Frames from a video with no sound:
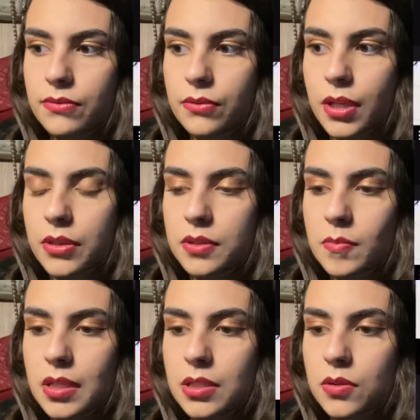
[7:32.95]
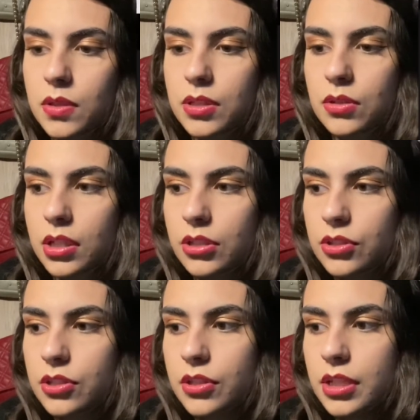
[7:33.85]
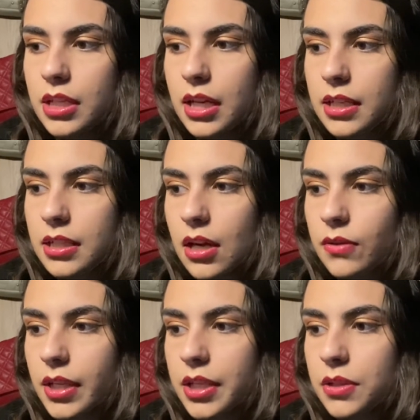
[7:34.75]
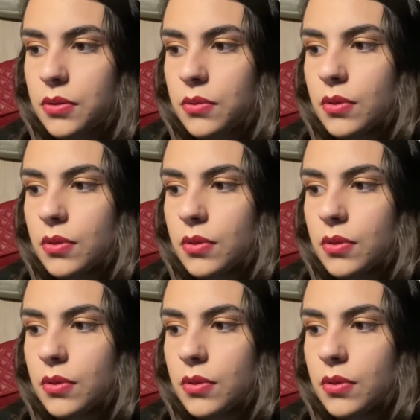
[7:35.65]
who can you speak to in your country, and how can you